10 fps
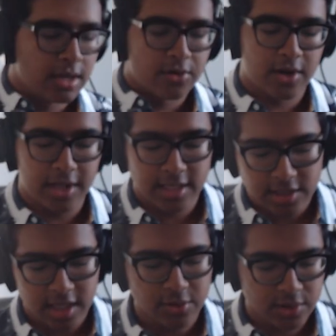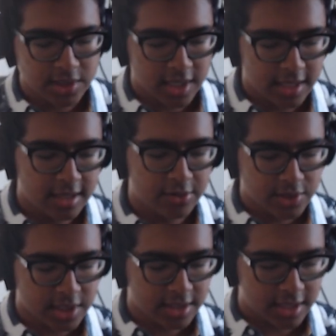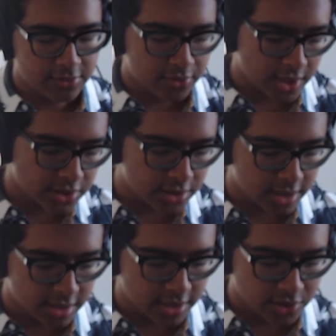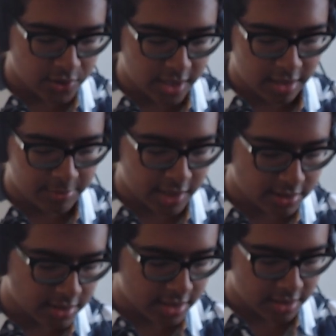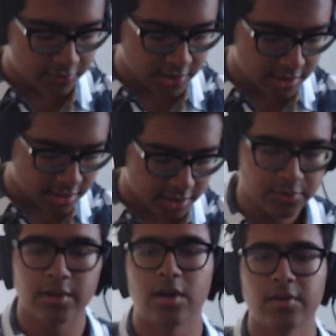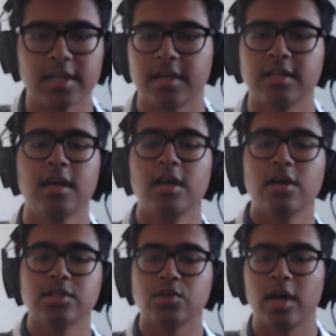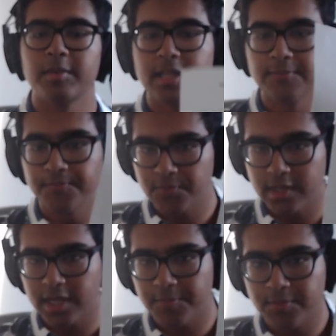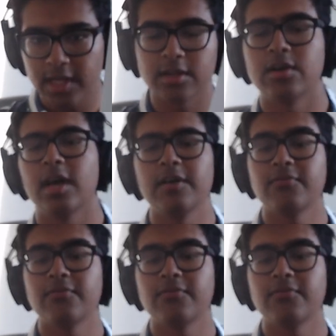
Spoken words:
Right, English language 9, literature 9, French 9, history 8, maths 9, physics 9, RA 9. So, I mean, yep, that are.